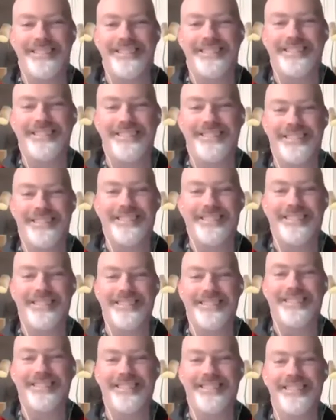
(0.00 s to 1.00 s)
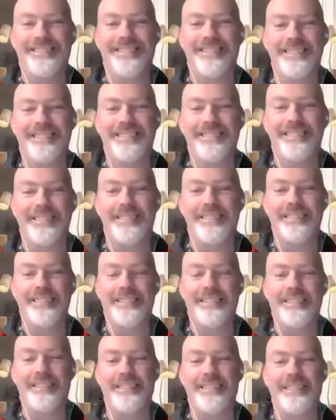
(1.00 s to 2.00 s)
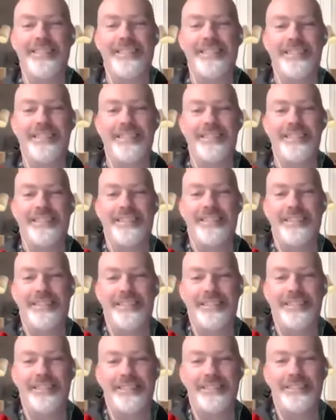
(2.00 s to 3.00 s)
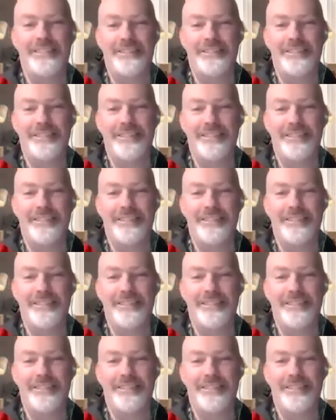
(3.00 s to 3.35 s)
(not speaking)